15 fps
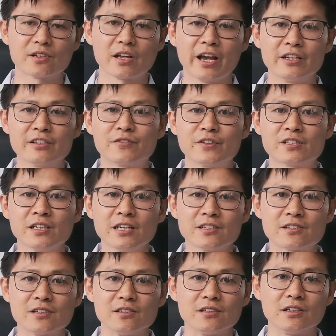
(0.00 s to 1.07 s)
and
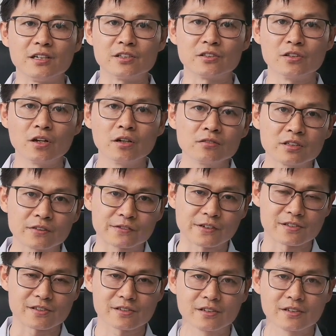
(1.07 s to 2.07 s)
fertility is no different.